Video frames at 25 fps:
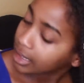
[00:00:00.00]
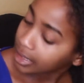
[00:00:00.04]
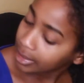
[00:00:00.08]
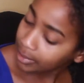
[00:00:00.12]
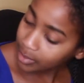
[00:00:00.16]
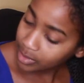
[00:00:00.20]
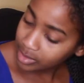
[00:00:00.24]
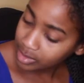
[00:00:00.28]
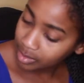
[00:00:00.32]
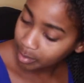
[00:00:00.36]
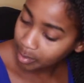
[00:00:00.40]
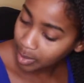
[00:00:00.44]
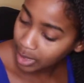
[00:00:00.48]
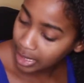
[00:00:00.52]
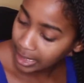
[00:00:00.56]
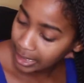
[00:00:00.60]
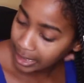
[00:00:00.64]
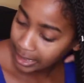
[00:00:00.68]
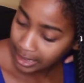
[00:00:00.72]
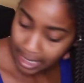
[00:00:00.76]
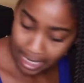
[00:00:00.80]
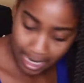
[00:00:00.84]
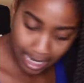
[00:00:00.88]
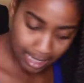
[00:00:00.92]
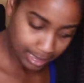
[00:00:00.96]
it was a pain
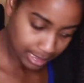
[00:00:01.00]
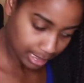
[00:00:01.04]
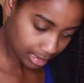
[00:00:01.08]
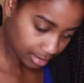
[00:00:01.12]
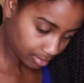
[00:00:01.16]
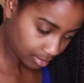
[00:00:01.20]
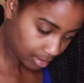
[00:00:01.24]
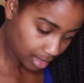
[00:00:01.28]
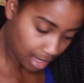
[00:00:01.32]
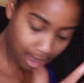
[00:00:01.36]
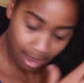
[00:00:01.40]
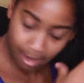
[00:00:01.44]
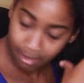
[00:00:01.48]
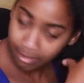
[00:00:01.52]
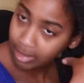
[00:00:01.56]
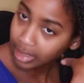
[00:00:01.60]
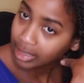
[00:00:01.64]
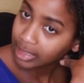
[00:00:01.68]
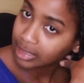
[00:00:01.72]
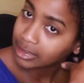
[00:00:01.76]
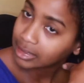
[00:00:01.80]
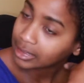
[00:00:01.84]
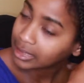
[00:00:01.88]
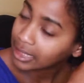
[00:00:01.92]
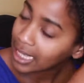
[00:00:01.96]
in the ass. I don't have
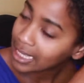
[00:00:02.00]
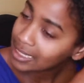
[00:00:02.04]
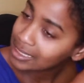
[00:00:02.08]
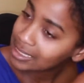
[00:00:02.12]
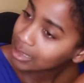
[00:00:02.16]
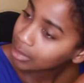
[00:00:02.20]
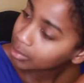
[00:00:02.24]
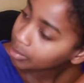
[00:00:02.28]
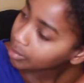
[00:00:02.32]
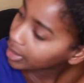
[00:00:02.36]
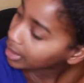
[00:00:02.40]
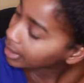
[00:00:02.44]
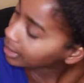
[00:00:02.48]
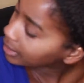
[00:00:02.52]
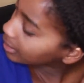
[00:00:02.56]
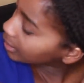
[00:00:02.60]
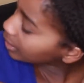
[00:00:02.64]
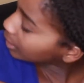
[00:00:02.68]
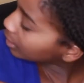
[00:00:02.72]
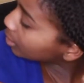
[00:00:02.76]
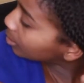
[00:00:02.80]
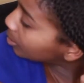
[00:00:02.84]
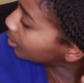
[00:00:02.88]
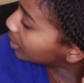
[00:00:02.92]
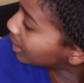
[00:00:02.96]
an elastic band
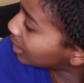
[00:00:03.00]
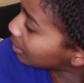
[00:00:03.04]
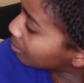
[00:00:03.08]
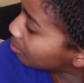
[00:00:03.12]
here, but